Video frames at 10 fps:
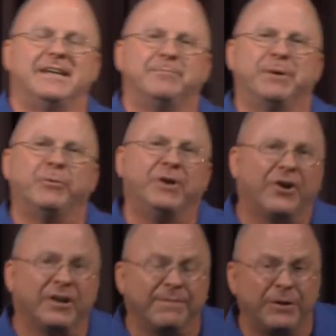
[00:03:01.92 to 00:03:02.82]
But we
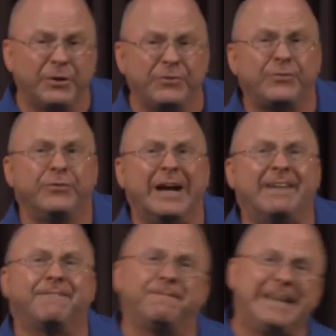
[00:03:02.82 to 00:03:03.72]
are of those who
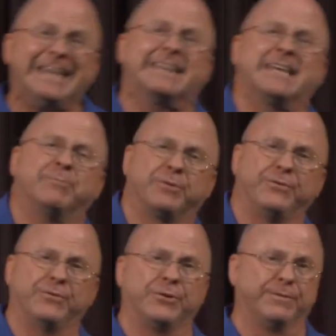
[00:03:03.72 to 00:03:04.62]
have faith and
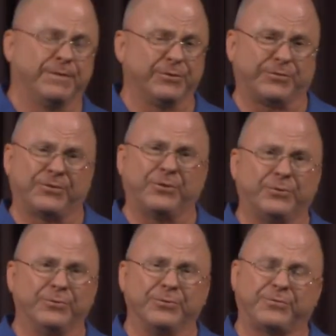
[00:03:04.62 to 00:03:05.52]
preserve their
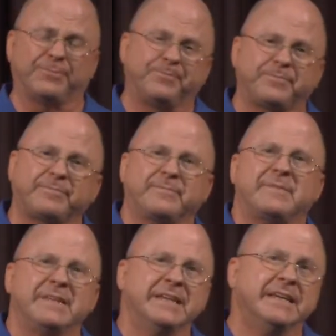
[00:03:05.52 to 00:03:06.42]
souls.
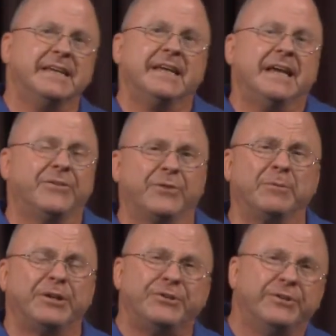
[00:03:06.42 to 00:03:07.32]
And so I'm
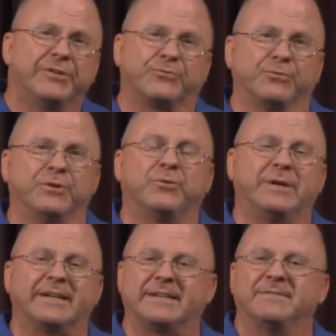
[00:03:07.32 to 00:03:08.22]
going to do this real
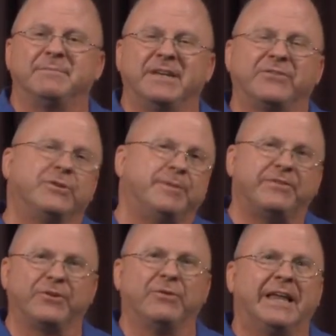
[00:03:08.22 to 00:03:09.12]
quick. It's going to be
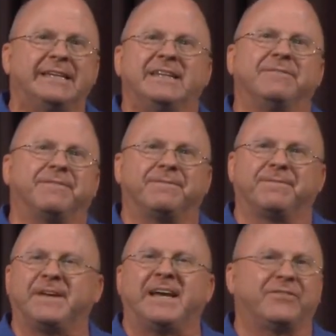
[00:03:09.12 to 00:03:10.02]
so lightning
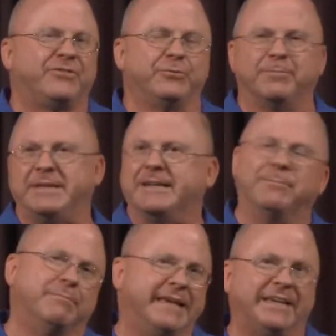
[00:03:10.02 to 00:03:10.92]
fast, you will be
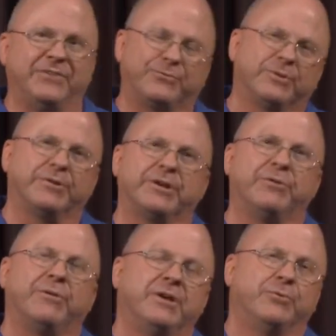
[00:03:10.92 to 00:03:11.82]
amazed. We're going
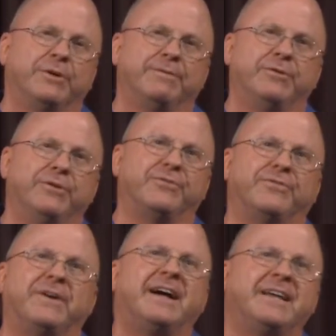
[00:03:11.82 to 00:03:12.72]
to go review those
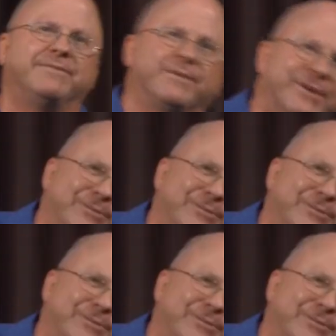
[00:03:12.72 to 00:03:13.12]
5